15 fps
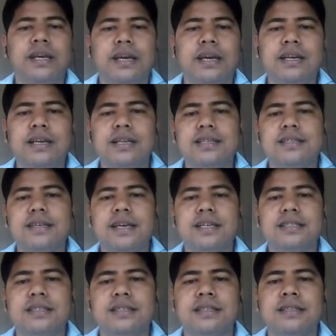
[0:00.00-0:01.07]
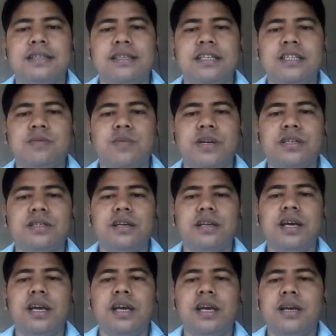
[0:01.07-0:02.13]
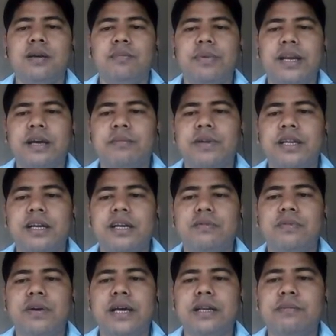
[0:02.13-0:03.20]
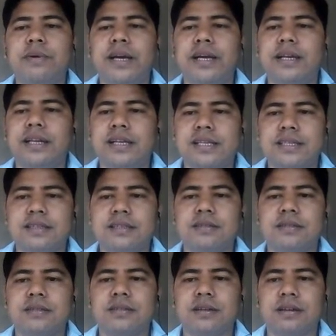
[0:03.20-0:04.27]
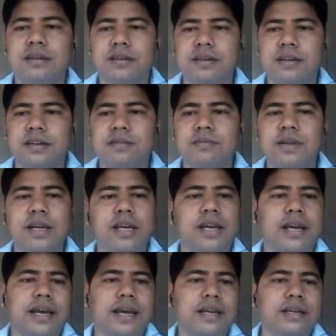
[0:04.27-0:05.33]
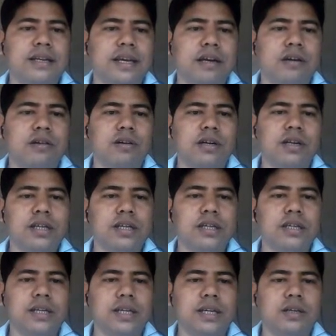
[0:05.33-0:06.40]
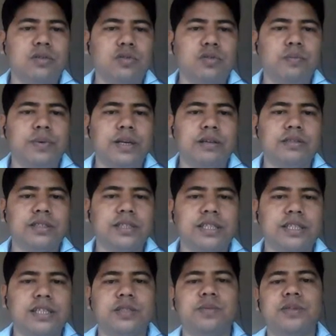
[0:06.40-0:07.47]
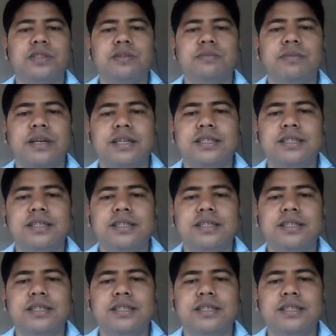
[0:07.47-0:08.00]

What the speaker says: In this case, dispersion parameter defined by this term, and accordingly group velocity dispersion